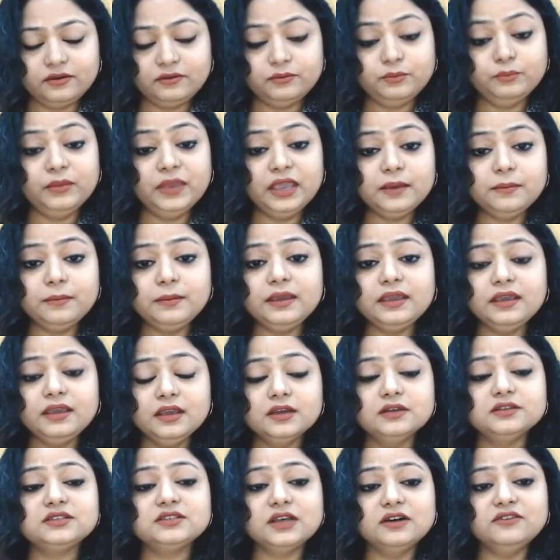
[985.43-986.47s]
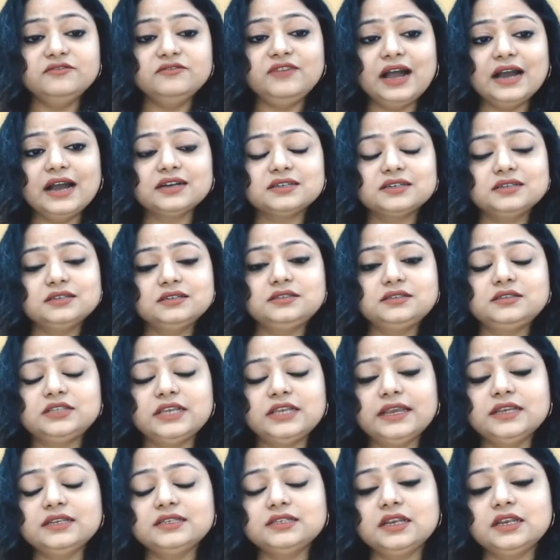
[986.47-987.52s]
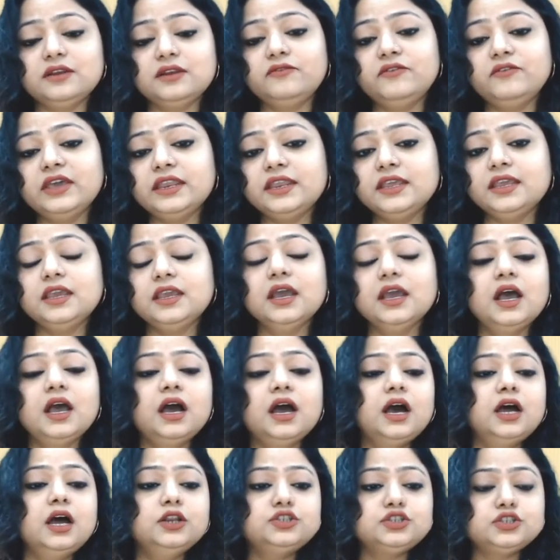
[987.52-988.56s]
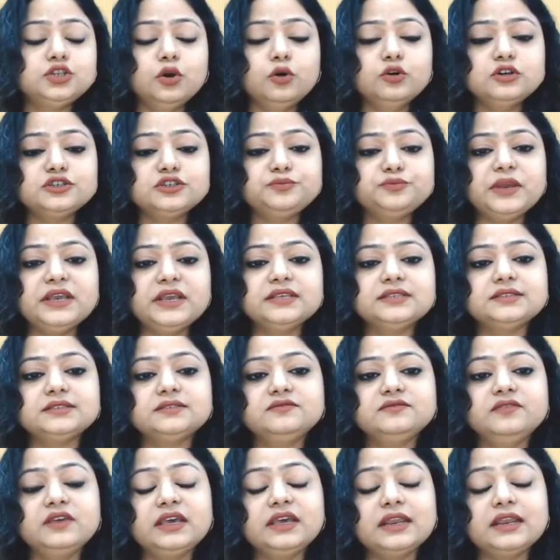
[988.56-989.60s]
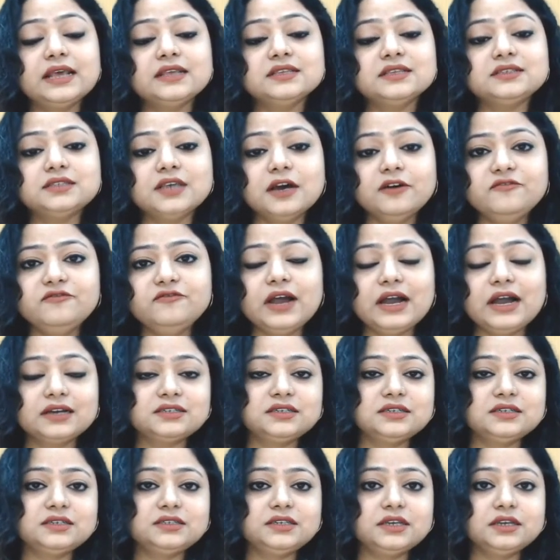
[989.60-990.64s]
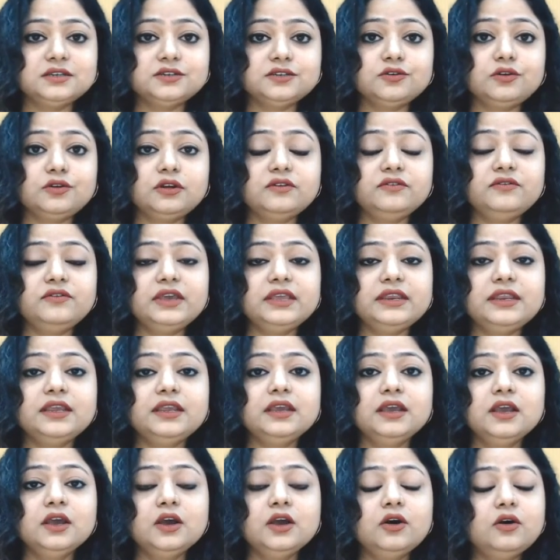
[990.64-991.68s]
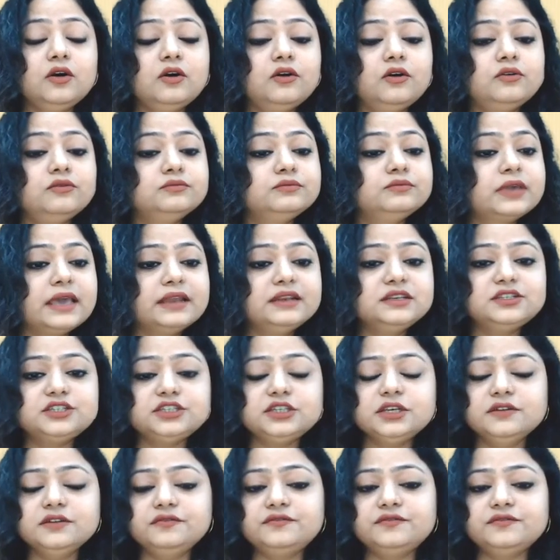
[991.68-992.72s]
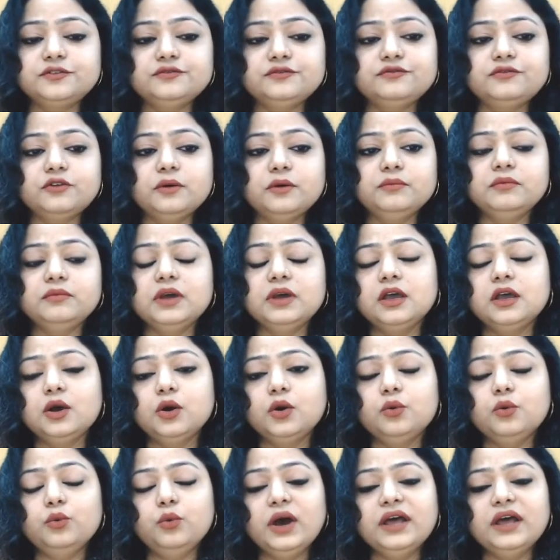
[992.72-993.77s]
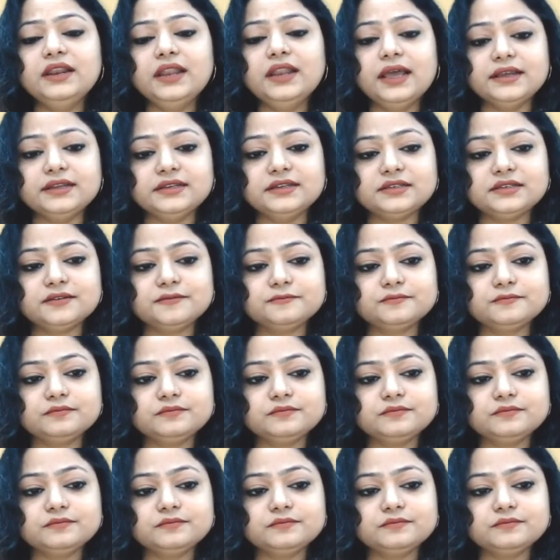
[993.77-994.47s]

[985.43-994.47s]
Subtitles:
Maybe some factors change in a very slow space, whereas some factors change on a very can shift from one night.